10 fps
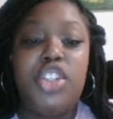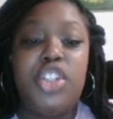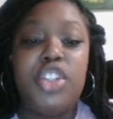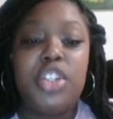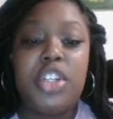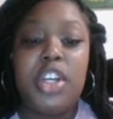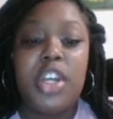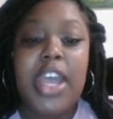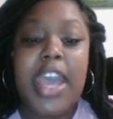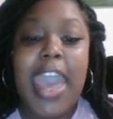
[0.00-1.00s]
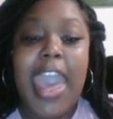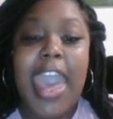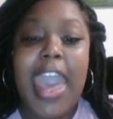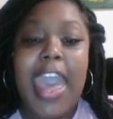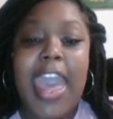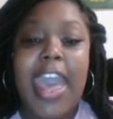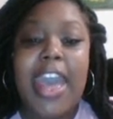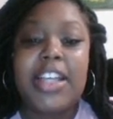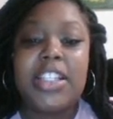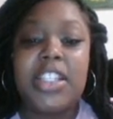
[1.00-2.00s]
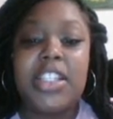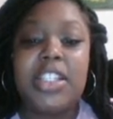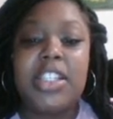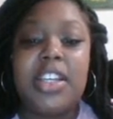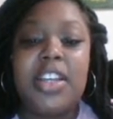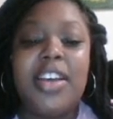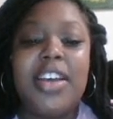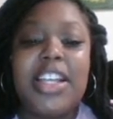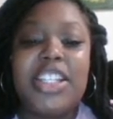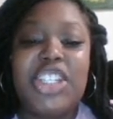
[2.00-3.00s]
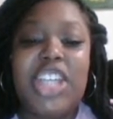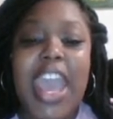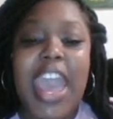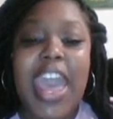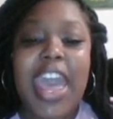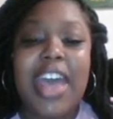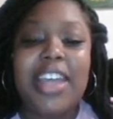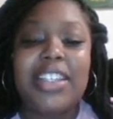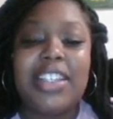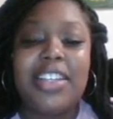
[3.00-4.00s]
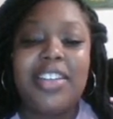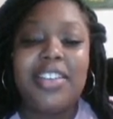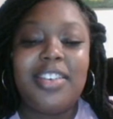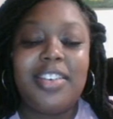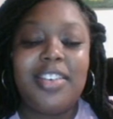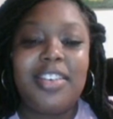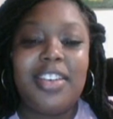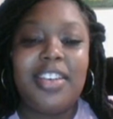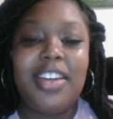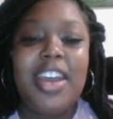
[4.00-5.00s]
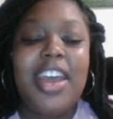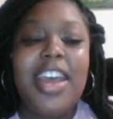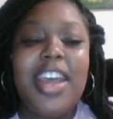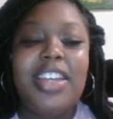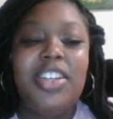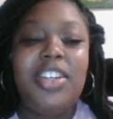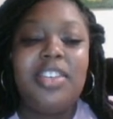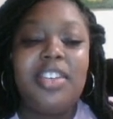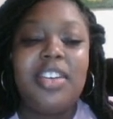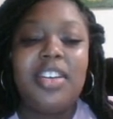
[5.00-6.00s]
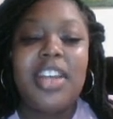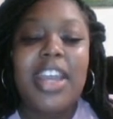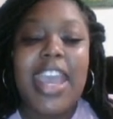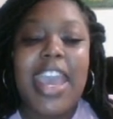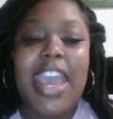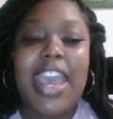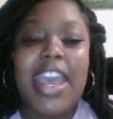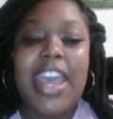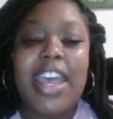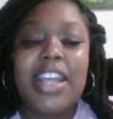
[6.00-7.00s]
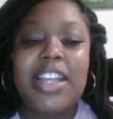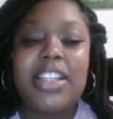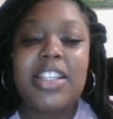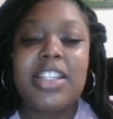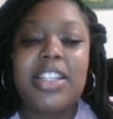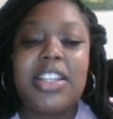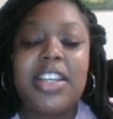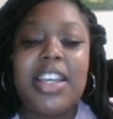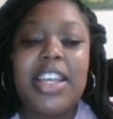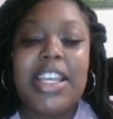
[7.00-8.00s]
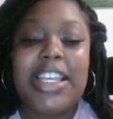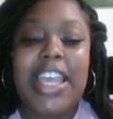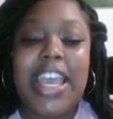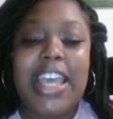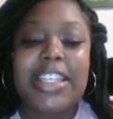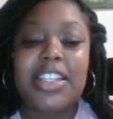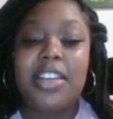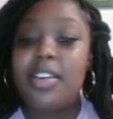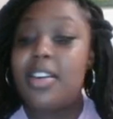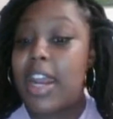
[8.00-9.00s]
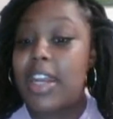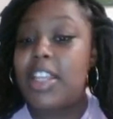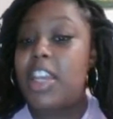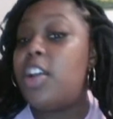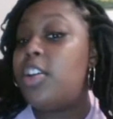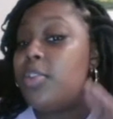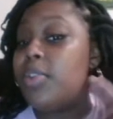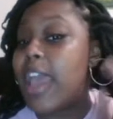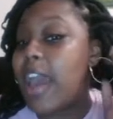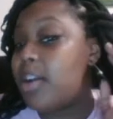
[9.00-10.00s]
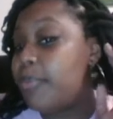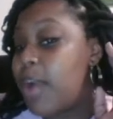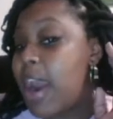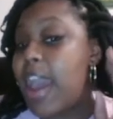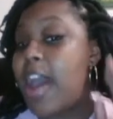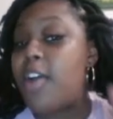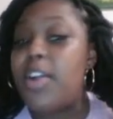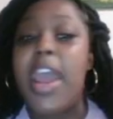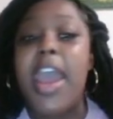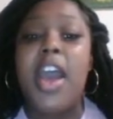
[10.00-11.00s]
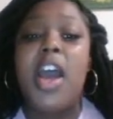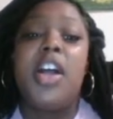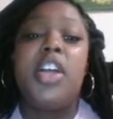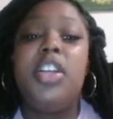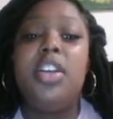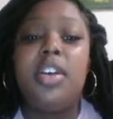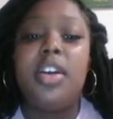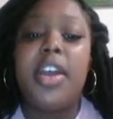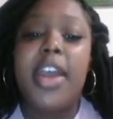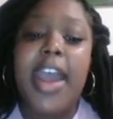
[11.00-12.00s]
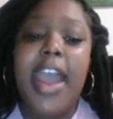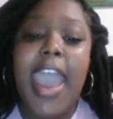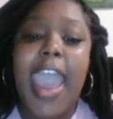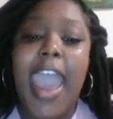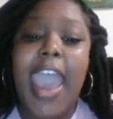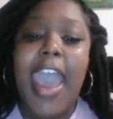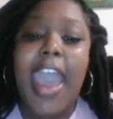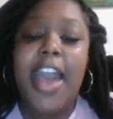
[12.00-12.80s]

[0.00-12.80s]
J, a, z, jazz. Good. You, eh, Yes, good. I need to hear you loud and proud. You a ah,